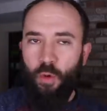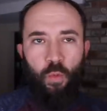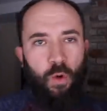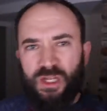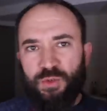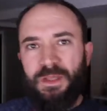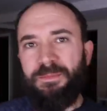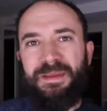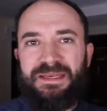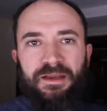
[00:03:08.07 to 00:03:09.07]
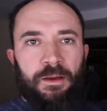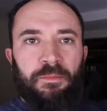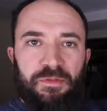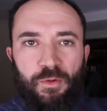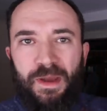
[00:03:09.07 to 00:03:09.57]
Watch me be
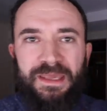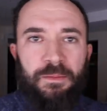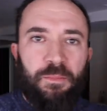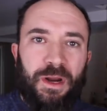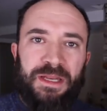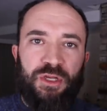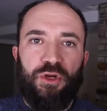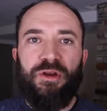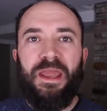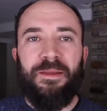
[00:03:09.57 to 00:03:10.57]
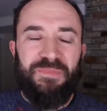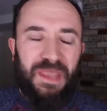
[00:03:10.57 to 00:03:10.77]
dumb so I can brighten your day.